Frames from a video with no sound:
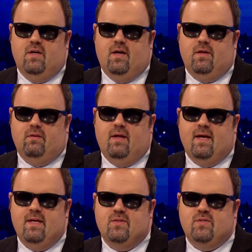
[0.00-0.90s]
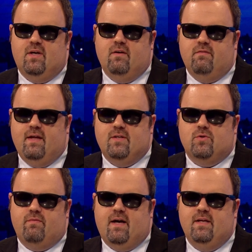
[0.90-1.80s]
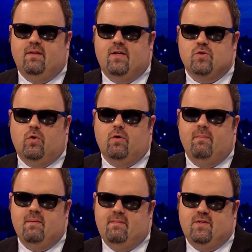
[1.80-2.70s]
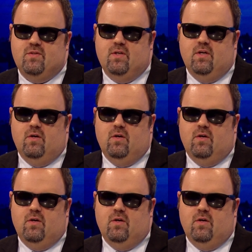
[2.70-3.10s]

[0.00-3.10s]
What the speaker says: an alliance of that sort of ideological commitment